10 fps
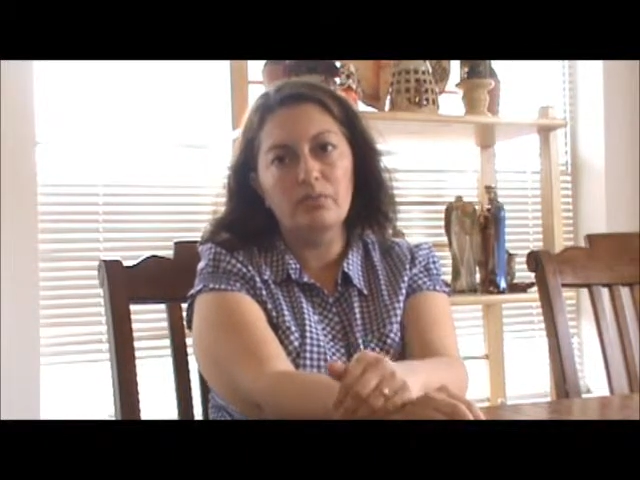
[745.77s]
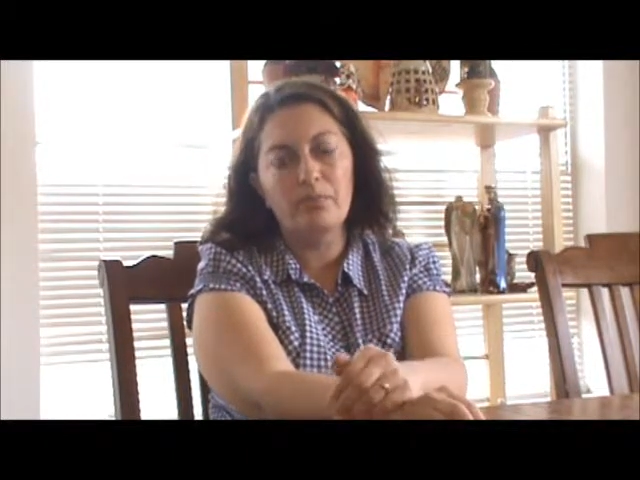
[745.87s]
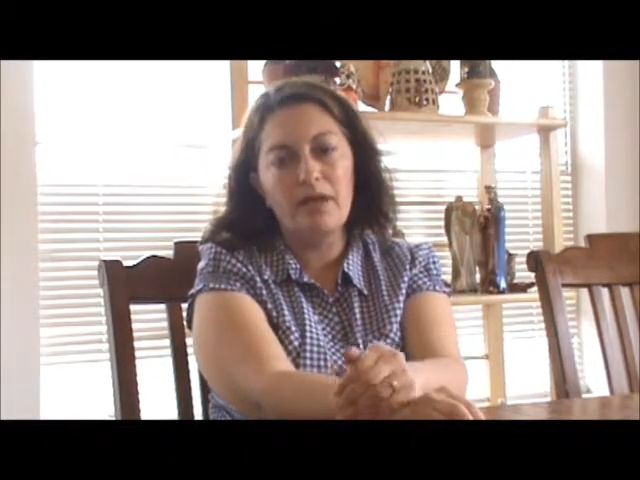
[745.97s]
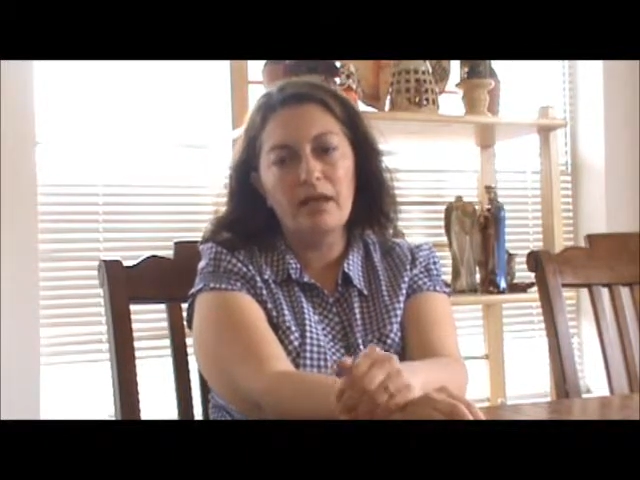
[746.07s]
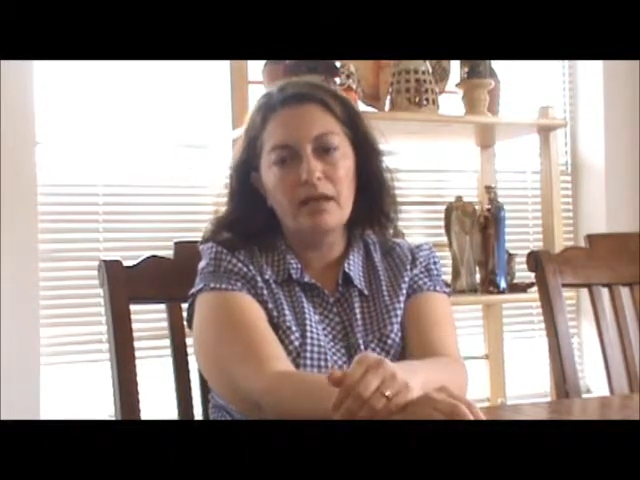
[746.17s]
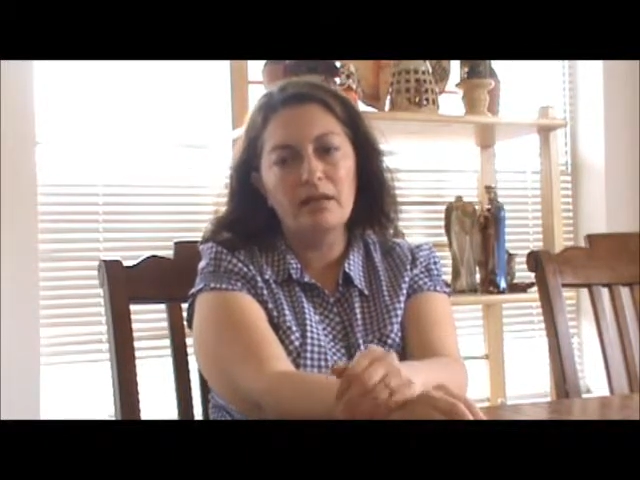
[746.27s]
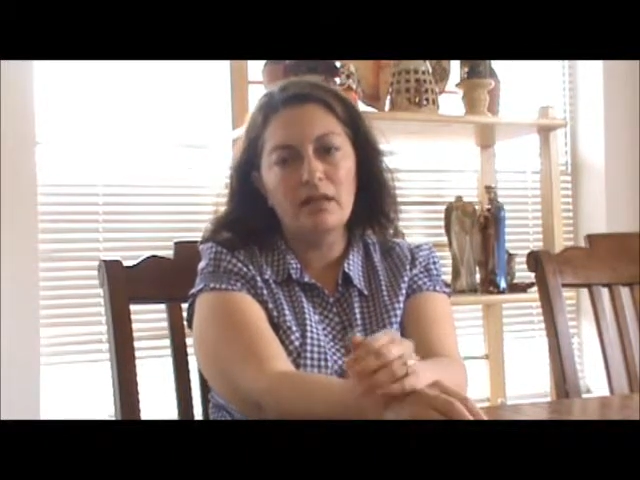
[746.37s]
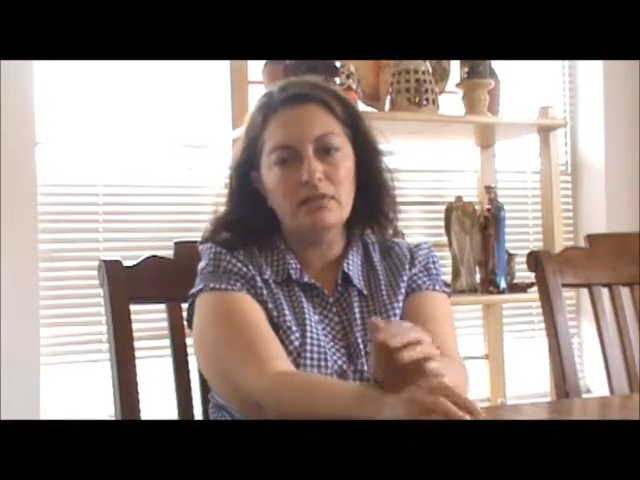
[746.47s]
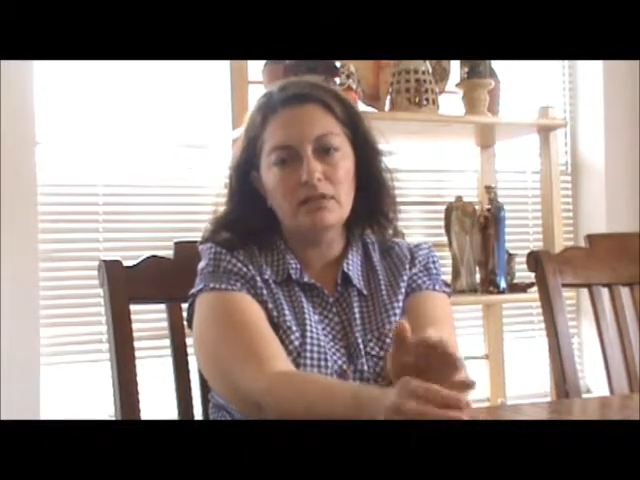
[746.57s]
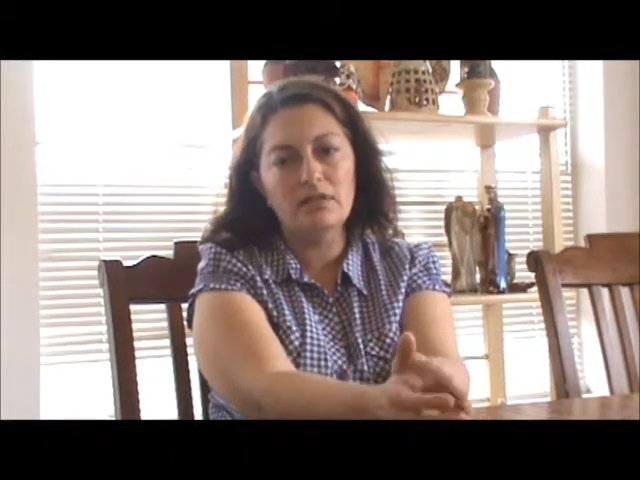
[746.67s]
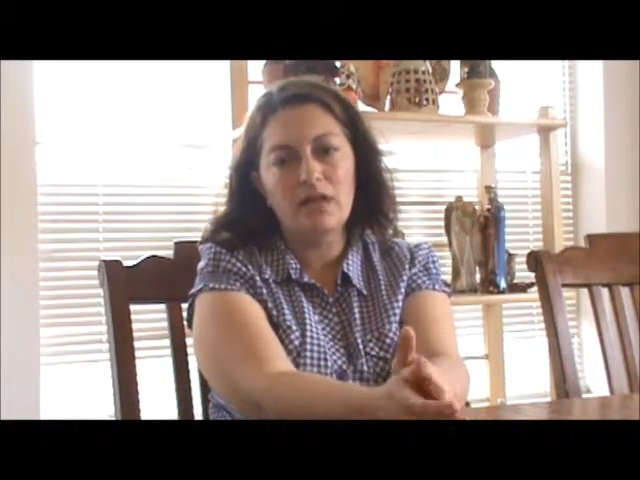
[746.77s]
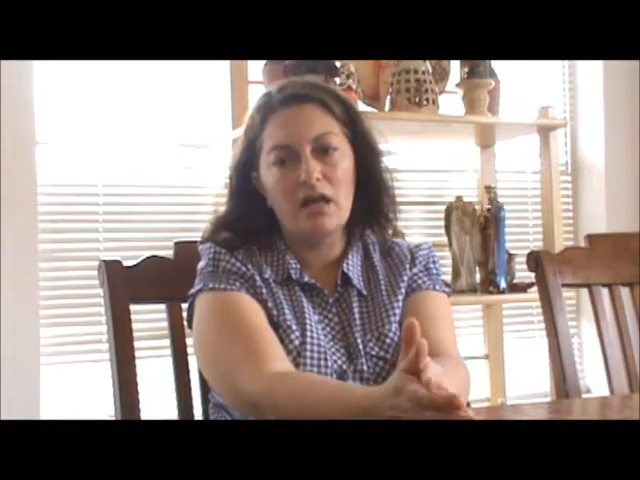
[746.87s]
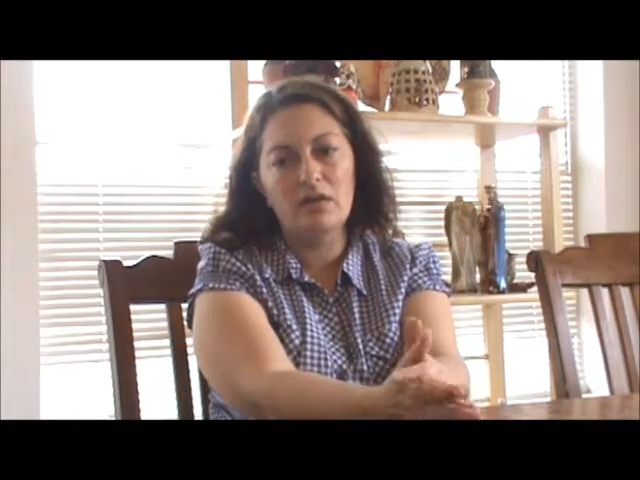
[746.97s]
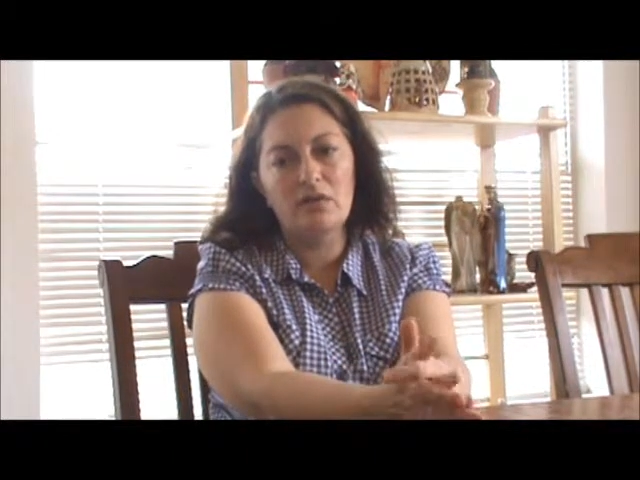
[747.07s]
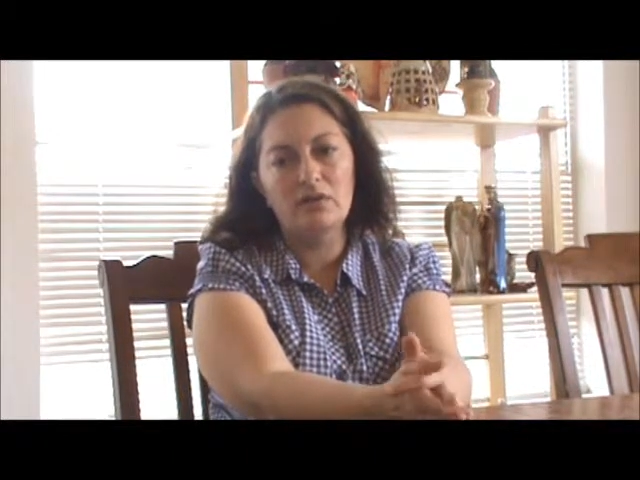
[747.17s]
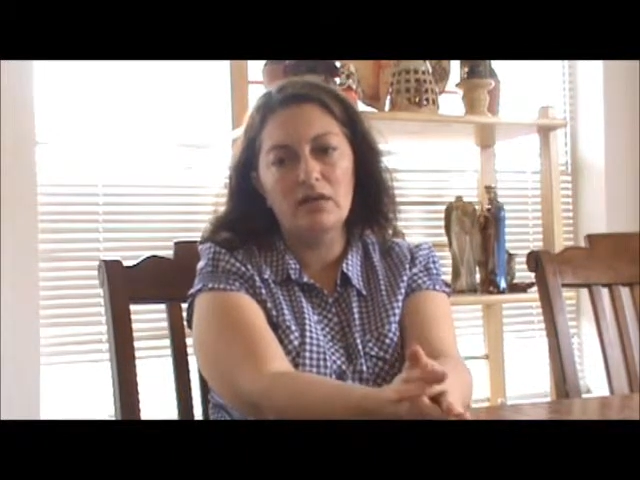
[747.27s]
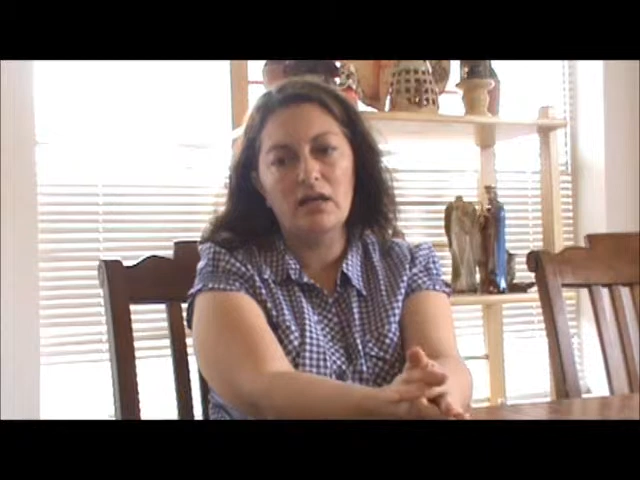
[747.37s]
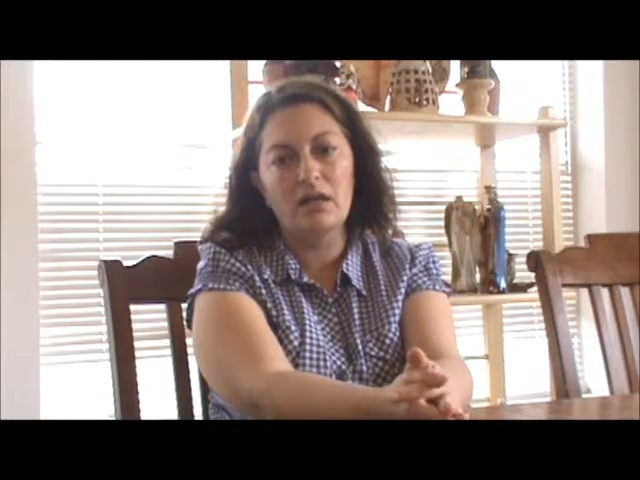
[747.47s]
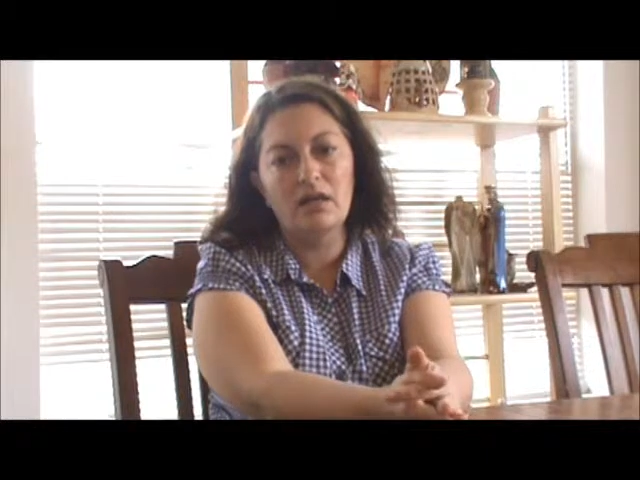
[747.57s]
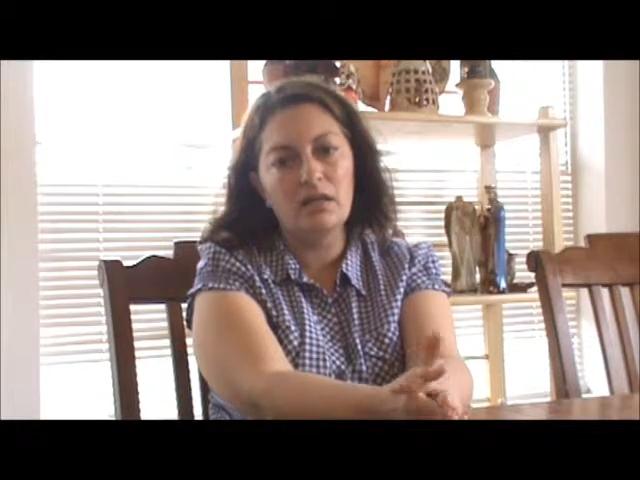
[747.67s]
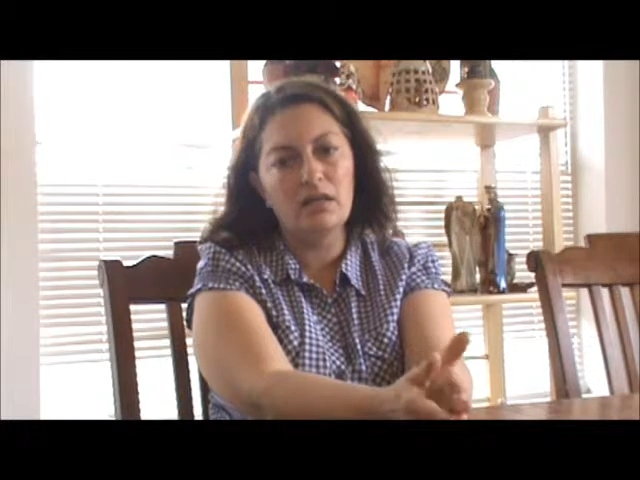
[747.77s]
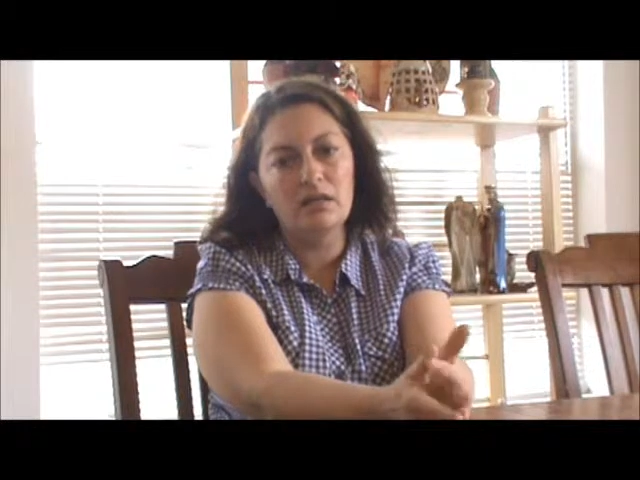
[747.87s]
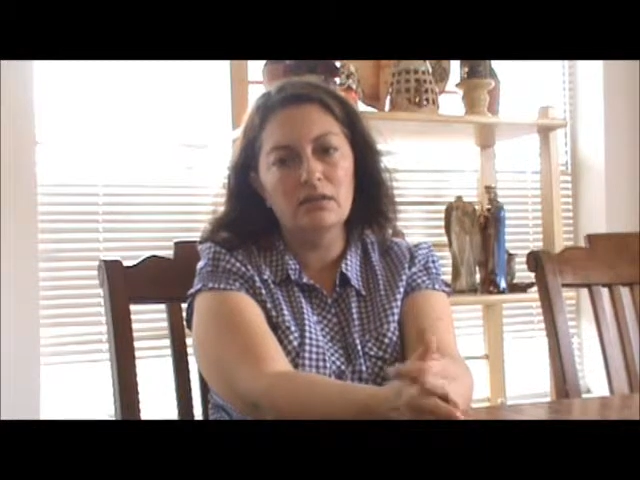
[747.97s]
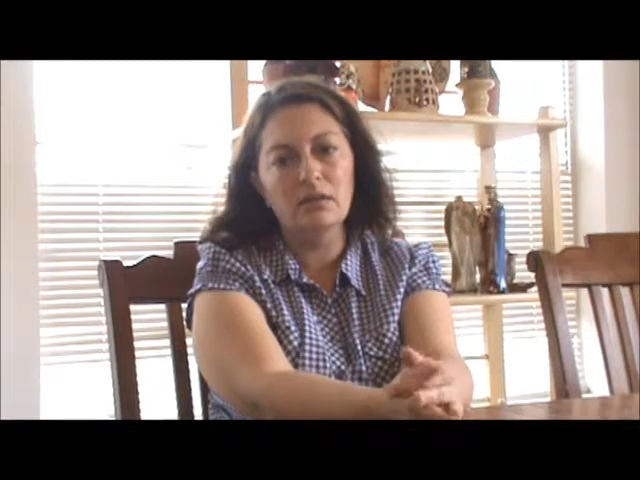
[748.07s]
pray the rosario, they can eat,